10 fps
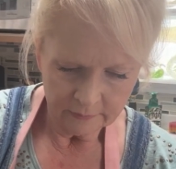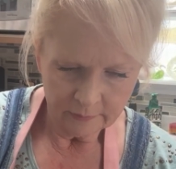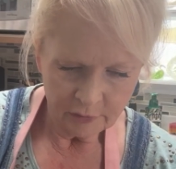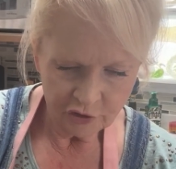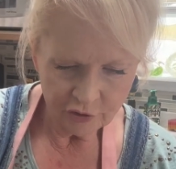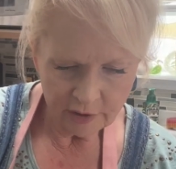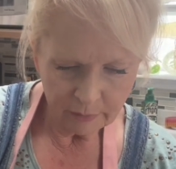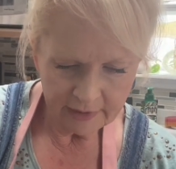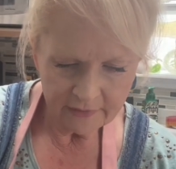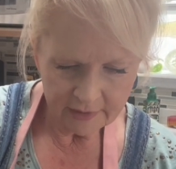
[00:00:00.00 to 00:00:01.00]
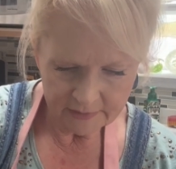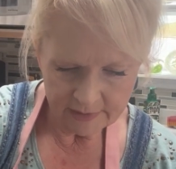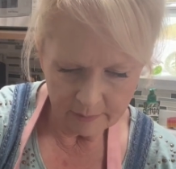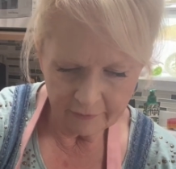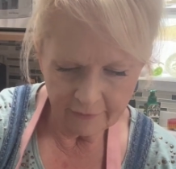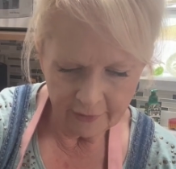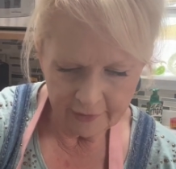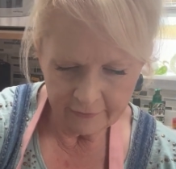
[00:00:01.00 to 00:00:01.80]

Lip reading: Make sure you blend this up very,